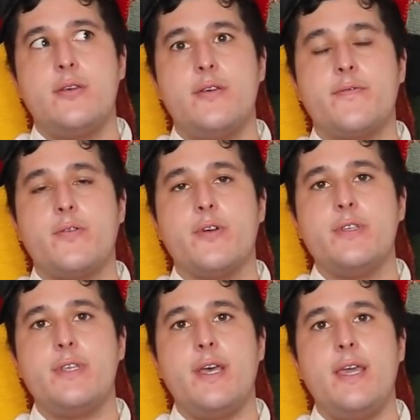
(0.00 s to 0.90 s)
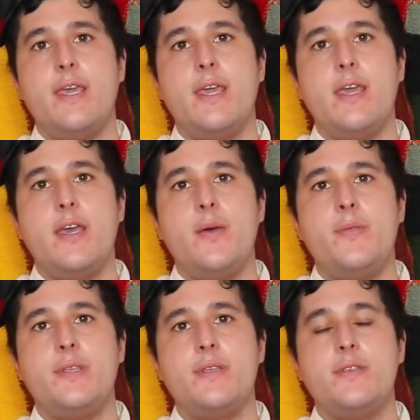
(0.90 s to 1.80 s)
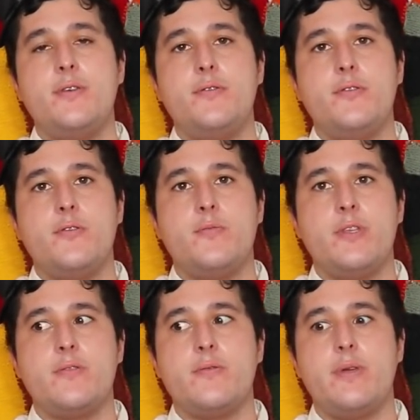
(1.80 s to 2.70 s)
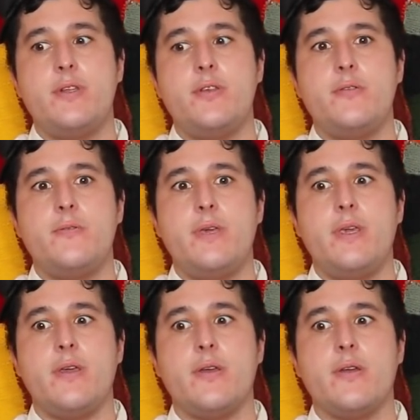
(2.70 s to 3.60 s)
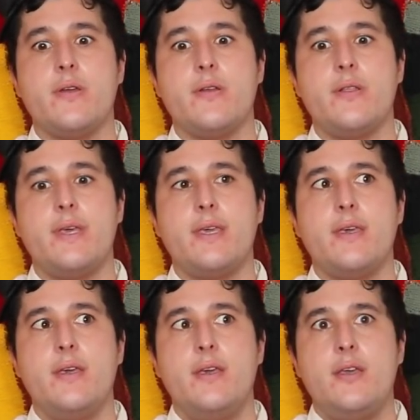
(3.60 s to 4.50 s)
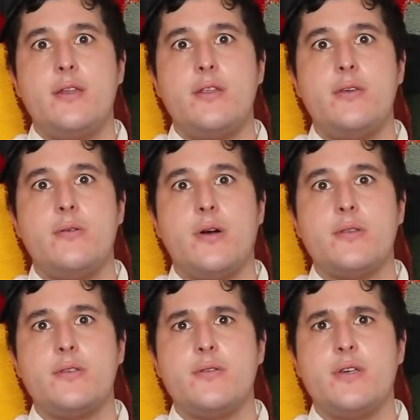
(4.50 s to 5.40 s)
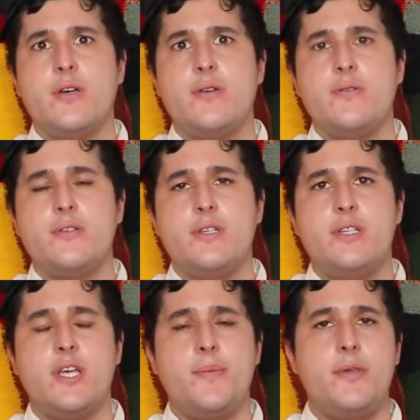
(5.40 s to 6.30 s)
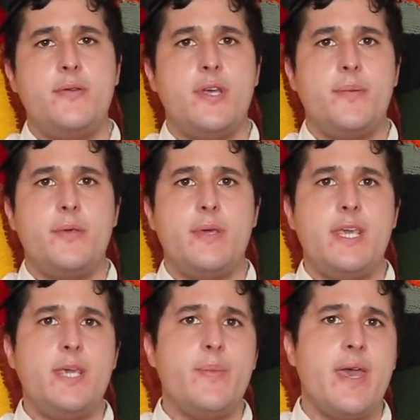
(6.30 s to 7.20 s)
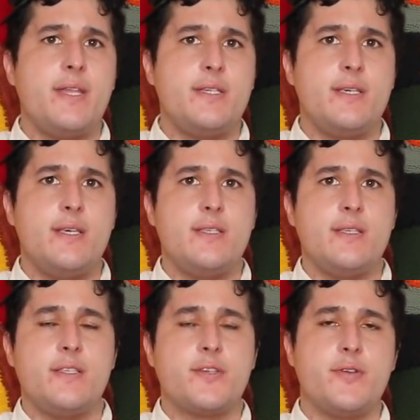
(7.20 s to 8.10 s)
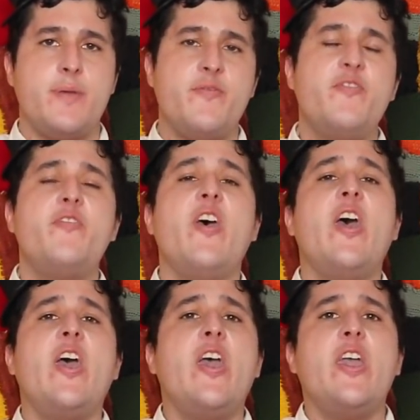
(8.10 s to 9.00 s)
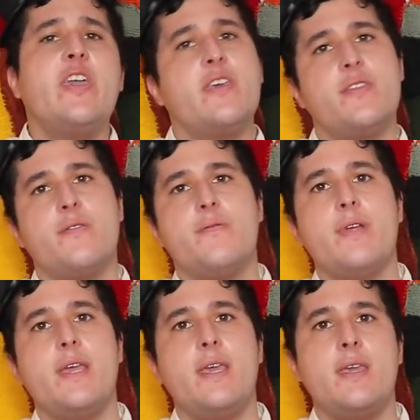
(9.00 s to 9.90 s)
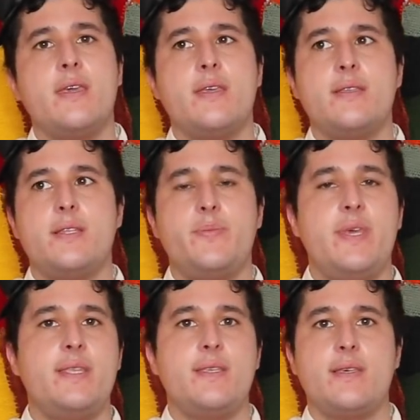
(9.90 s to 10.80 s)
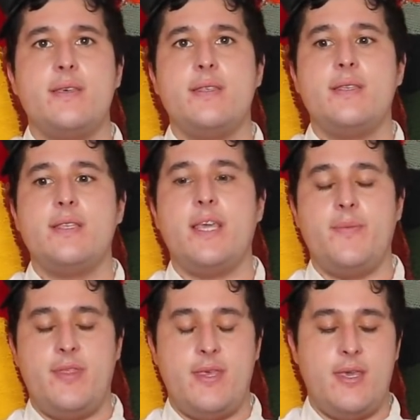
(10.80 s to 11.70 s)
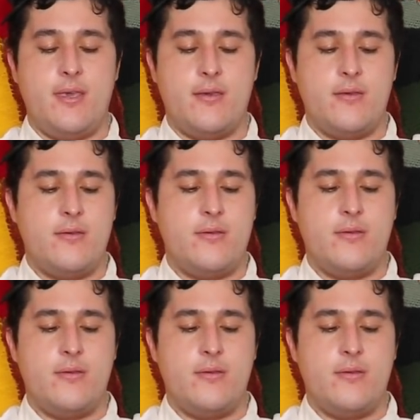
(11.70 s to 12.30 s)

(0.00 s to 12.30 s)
Of course I am. This is YouTube. That's what we do here. Like, do you also go to WWE matches and scream fake at the ring? Because it's basically the same thing.